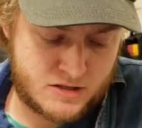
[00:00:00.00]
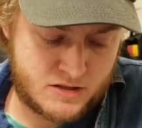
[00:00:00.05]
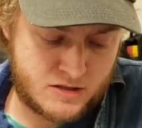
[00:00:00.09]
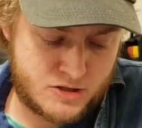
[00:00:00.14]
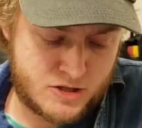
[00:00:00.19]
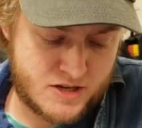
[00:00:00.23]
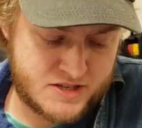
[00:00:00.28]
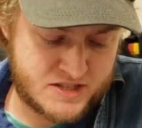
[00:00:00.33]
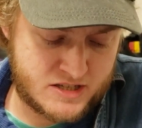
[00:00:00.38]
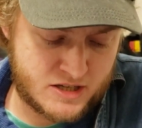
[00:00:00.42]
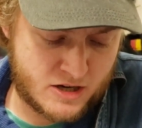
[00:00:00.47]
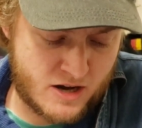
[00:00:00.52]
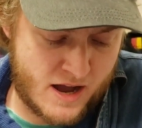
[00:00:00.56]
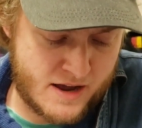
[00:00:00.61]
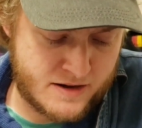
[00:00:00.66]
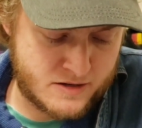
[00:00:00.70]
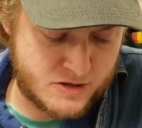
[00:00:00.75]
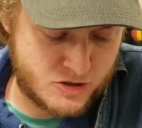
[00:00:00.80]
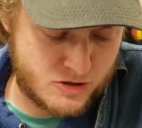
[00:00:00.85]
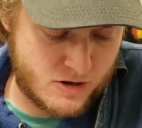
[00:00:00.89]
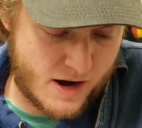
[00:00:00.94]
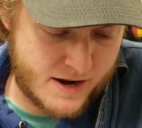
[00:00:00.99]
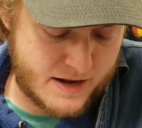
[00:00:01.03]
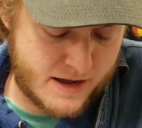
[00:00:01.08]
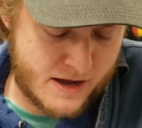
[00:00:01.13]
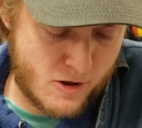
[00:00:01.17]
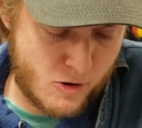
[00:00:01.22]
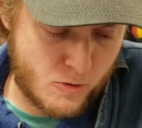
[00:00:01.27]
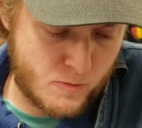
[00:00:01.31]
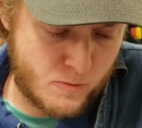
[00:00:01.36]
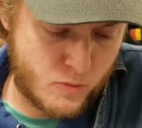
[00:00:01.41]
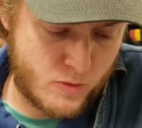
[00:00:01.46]
just to kind of try to
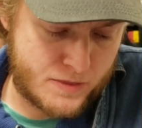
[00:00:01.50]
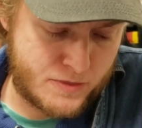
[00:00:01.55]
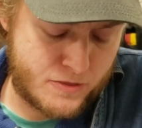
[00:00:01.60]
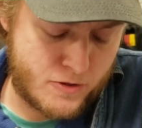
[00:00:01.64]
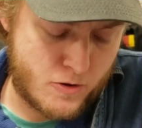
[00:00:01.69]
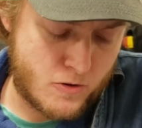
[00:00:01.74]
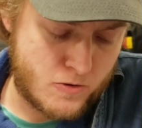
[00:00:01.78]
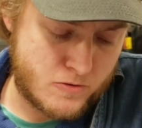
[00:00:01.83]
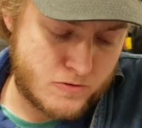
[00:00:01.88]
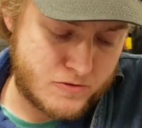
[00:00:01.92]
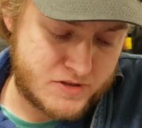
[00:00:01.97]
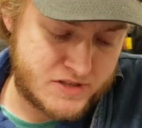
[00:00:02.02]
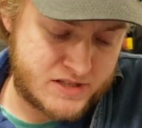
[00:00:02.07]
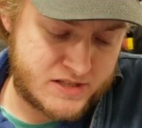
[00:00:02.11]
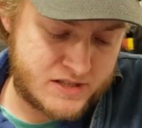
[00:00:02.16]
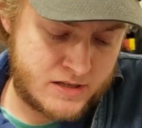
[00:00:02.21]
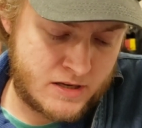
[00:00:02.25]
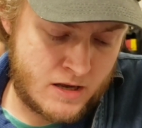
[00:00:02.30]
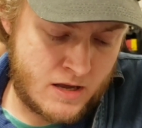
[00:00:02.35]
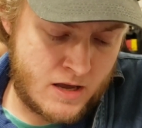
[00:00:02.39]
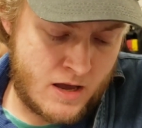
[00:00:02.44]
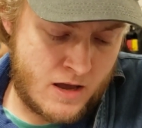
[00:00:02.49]
help with those